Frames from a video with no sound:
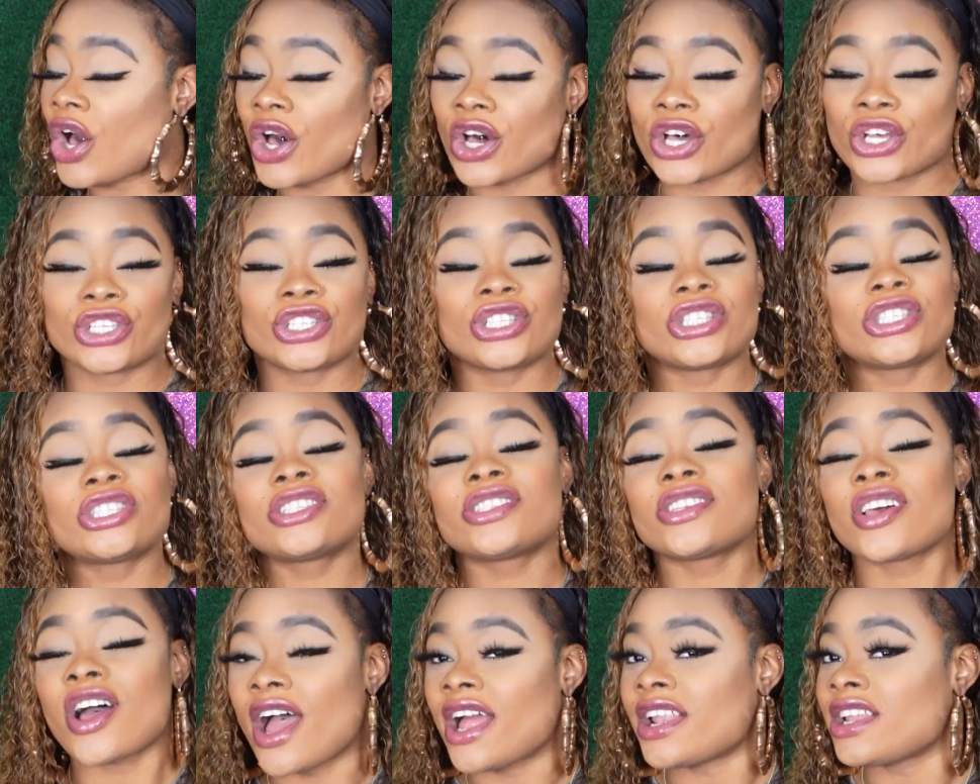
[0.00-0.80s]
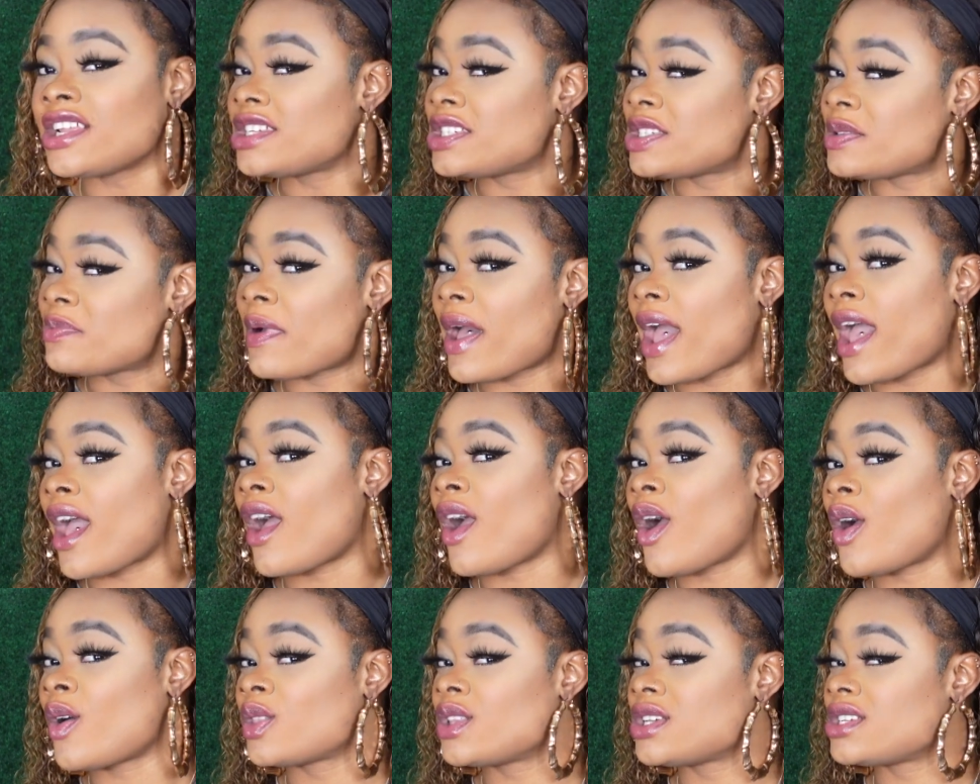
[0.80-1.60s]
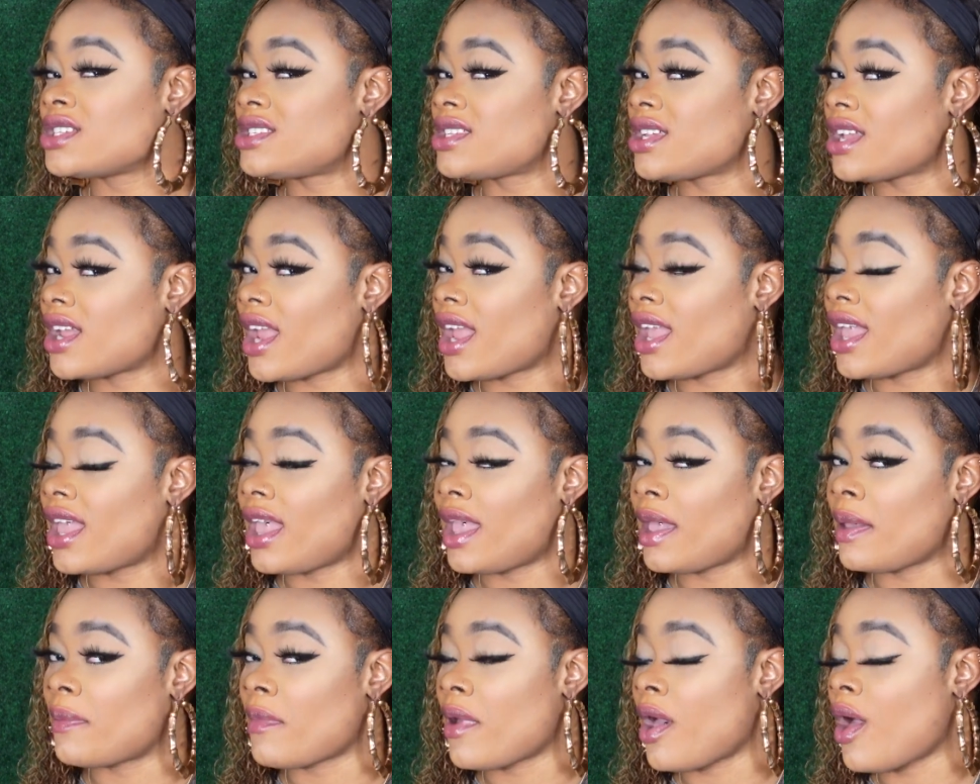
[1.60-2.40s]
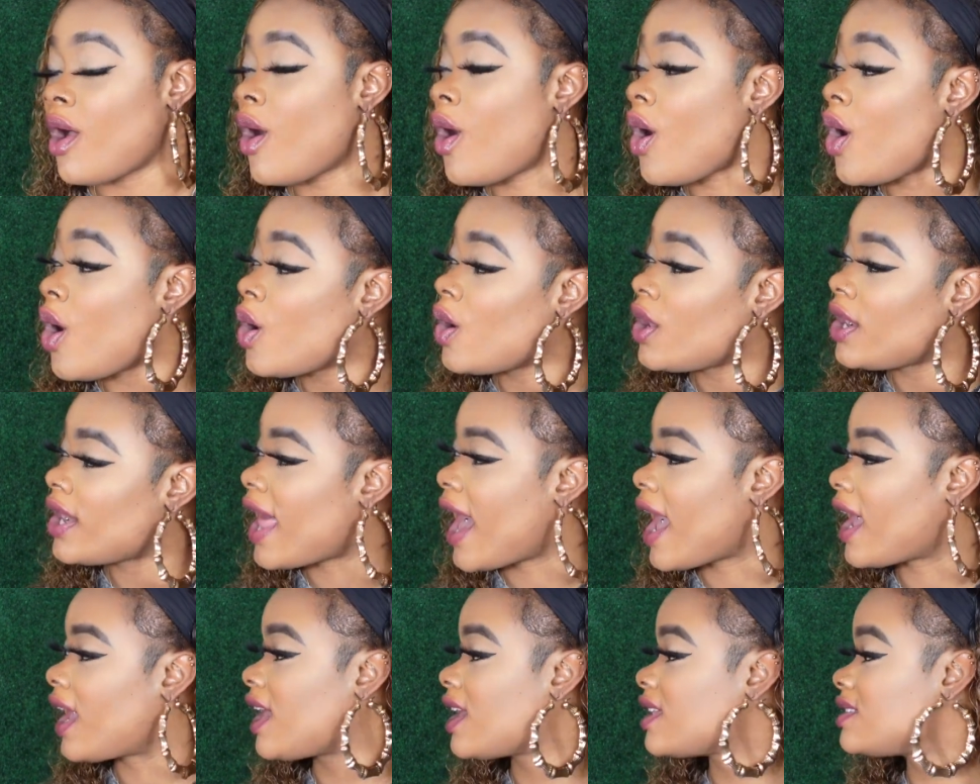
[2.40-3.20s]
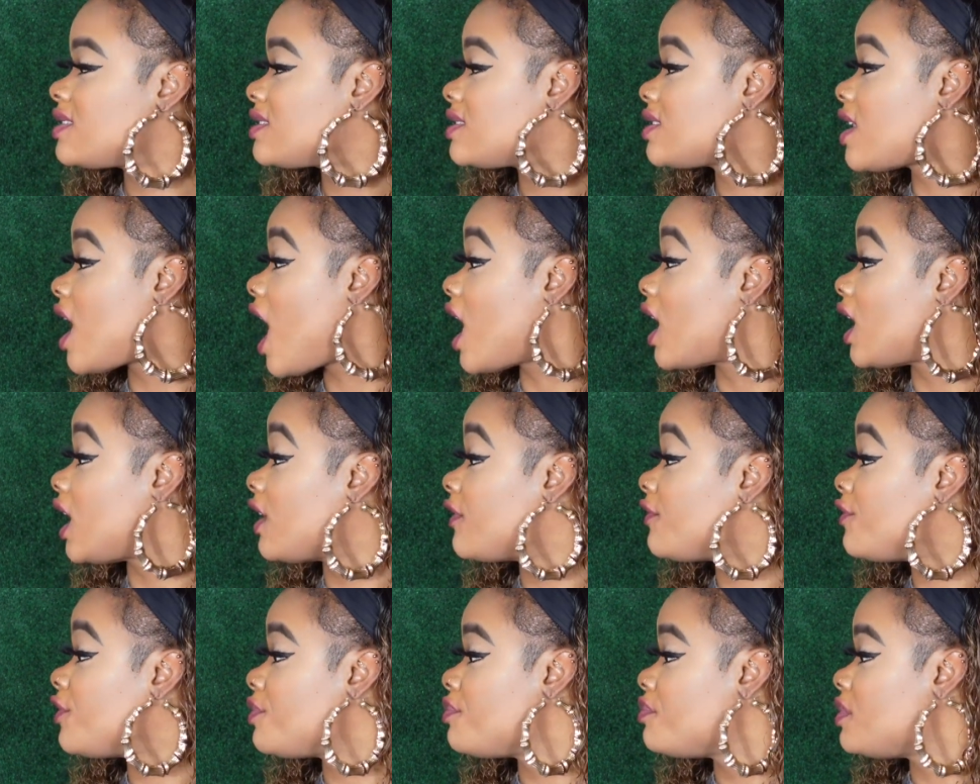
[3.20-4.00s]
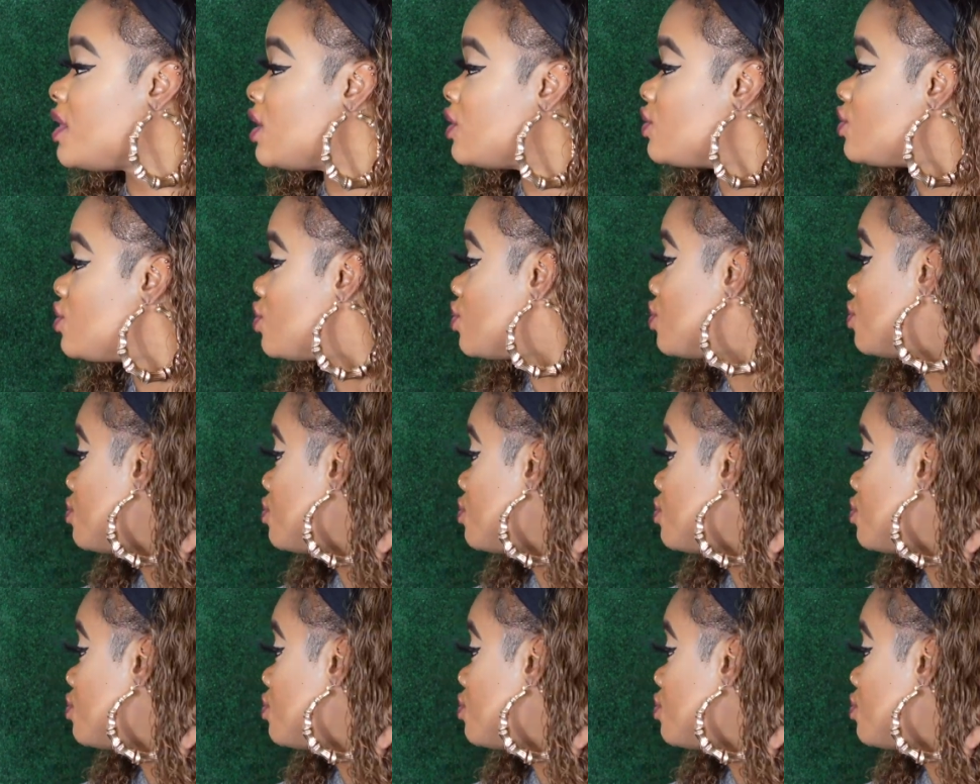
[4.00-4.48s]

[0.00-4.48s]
astonished by how this hair came out. Like, it's not giving me too